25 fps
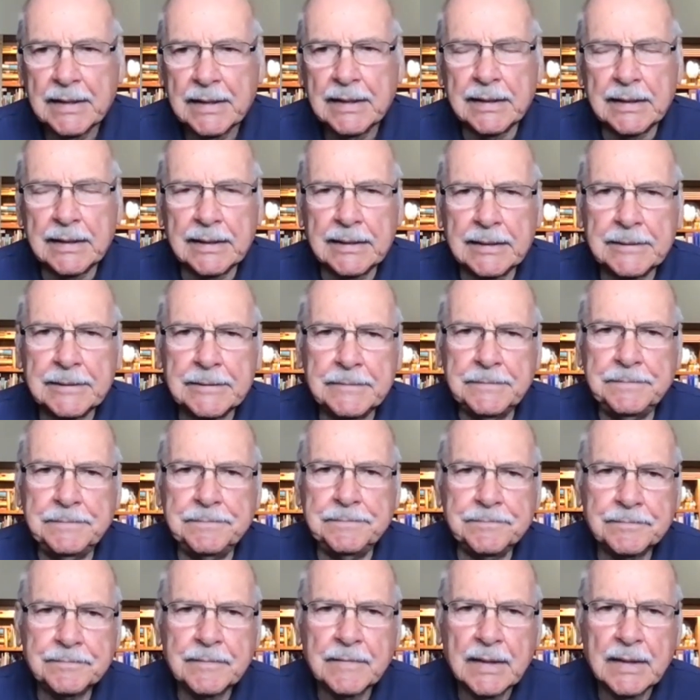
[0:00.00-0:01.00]

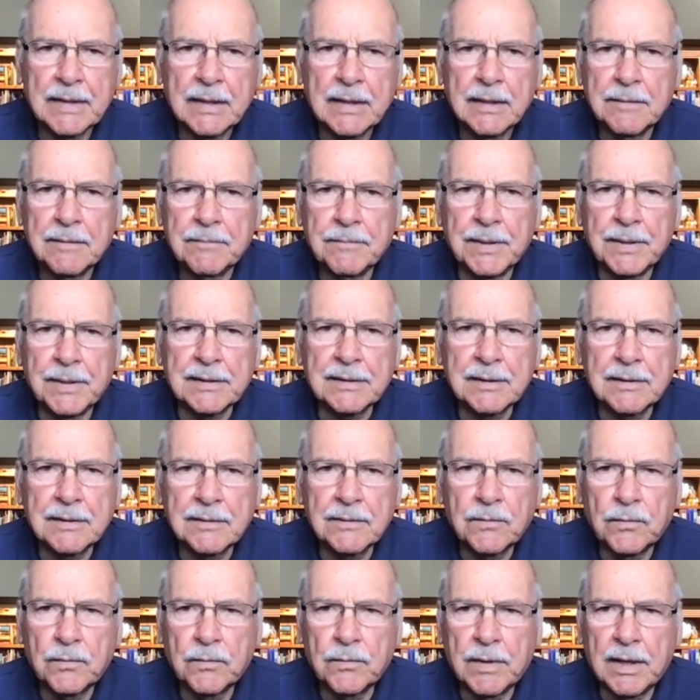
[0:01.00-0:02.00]
But
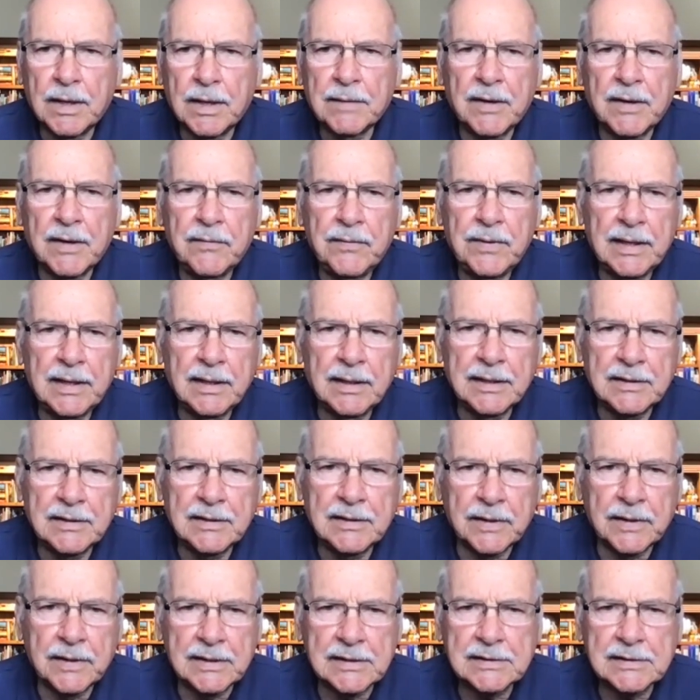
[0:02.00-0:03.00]
what my real
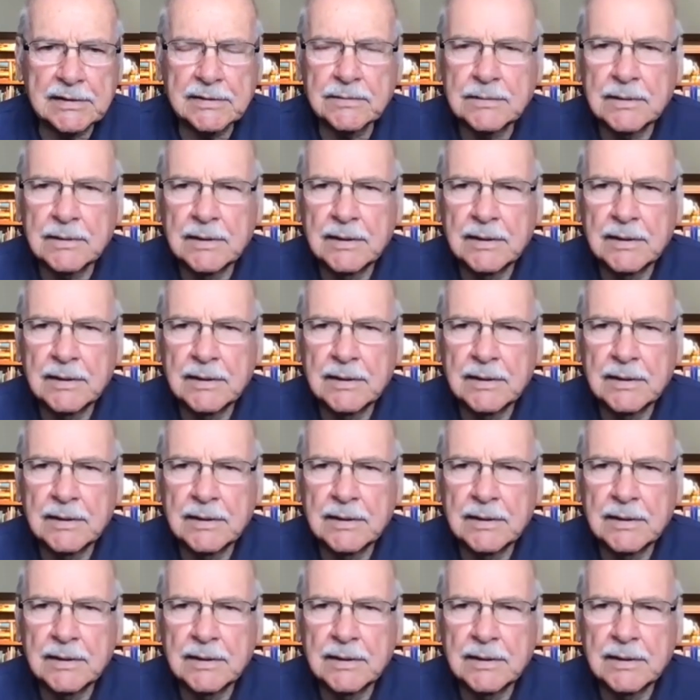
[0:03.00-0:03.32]
interest